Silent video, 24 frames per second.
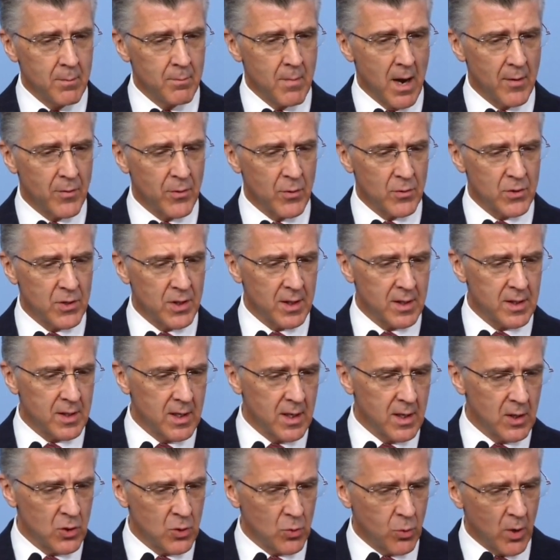Matthew
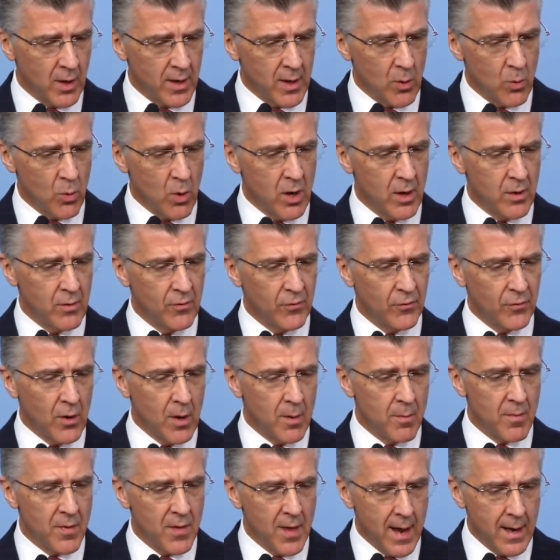16, 21.
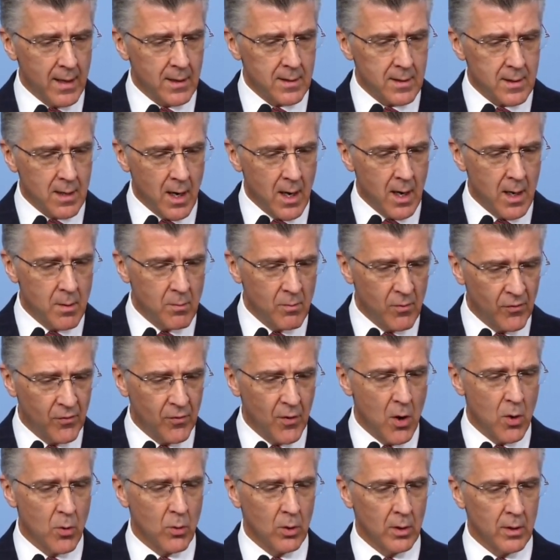From that time
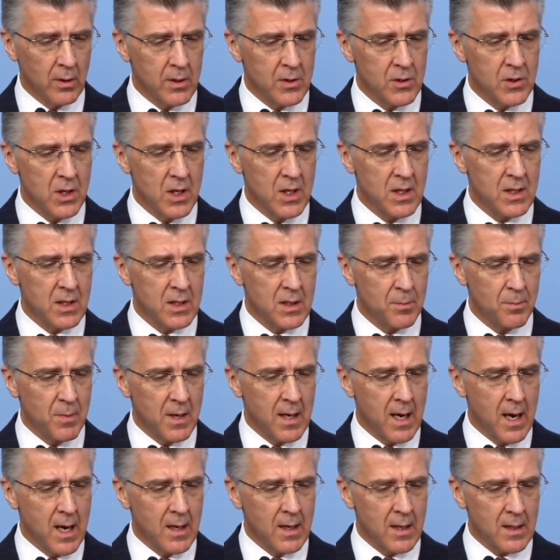forward, Jesus
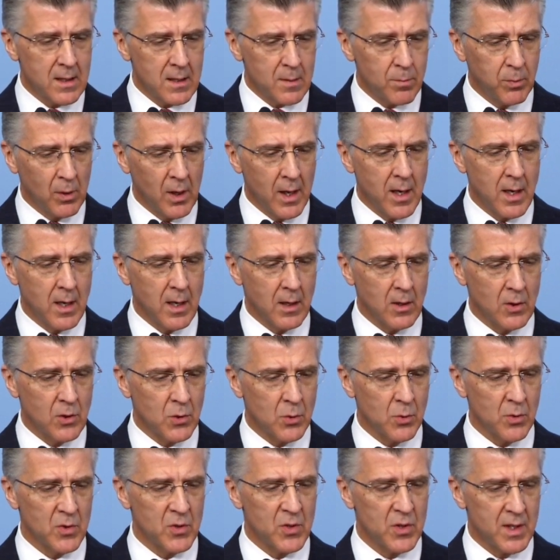began explaining
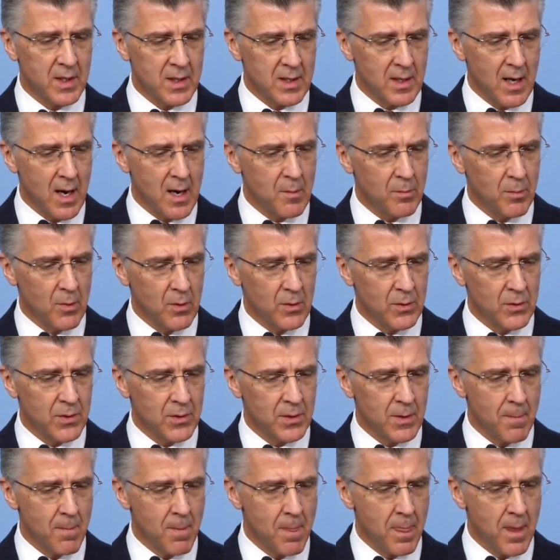to his disciples